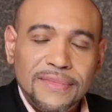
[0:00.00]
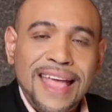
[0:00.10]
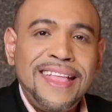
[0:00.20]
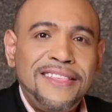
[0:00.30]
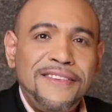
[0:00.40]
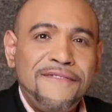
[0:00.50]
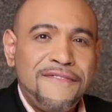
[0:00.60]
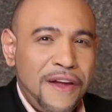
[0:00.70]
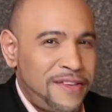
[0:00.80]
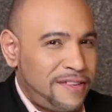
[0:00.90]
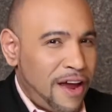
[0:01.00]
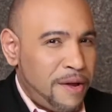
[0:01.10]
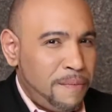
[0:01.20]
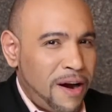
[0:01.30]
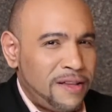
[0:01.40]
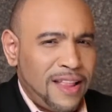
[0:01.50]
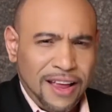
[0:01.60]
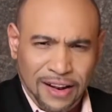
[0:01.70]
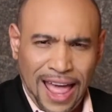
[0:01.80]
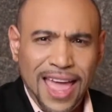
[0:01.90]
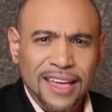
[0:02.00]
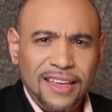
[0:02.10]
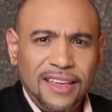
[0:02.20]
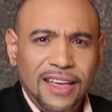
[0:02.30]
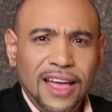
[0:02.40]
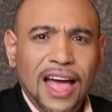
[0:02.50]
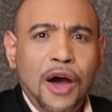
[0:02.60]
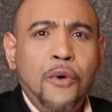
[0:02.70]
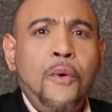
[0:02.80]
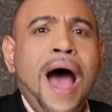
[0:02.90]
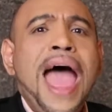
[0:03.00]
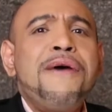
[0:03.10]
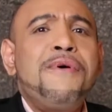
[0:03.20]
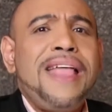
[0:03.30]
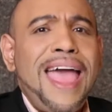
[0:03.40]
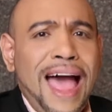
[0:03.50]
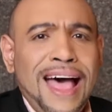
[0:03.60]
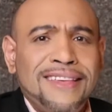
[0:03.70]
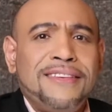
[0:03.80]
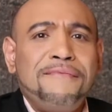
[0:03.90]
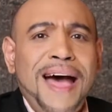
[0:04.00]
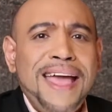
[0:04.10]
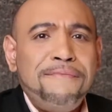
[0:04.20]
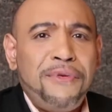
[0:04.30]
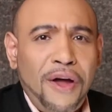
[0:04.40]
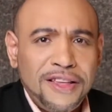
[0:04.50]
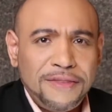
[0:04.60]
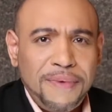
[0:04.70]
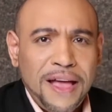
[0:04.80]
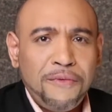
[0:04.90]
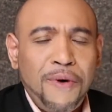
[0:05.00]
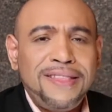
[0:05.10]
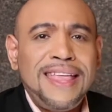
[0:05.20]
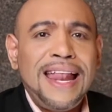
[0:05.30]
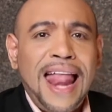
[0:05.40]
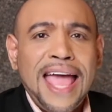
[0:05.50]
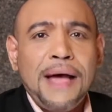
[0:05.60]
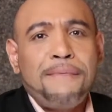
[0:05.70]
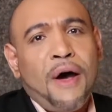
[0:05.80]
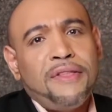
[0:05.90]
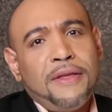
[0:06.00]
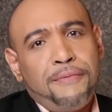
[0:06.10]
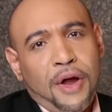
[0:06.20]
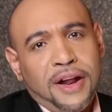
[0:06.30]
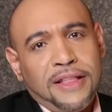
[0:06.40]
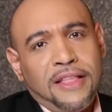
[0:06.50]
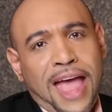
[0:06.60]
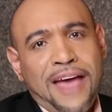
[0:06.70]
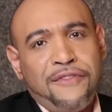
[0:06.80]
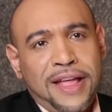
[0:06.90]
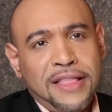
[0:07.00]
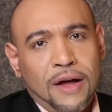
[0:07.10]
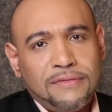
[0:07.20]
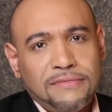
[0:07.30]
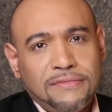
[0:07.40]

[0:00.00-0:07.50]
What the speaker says: And that's the very scary part. It's like? Why would I ask my prospect what they like about the product that they have right now?